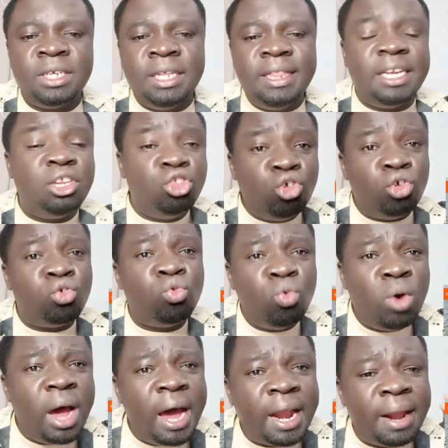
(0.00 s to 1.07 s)
that those
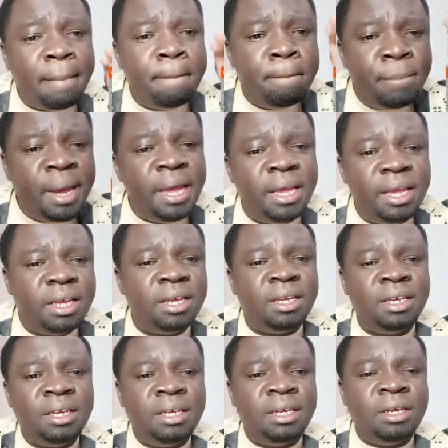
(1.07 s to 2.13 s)
who are
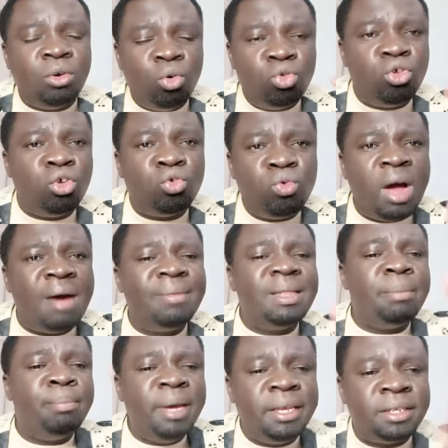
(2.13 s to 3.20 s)
paying, those who have
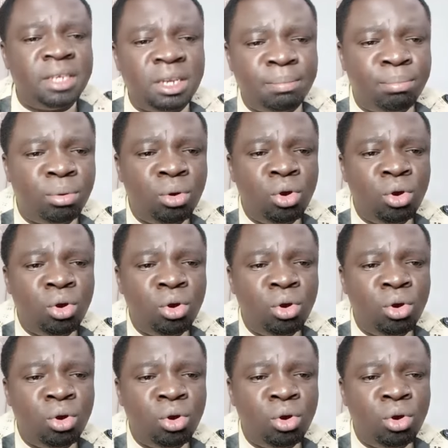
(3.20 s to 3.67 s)
the pay slip,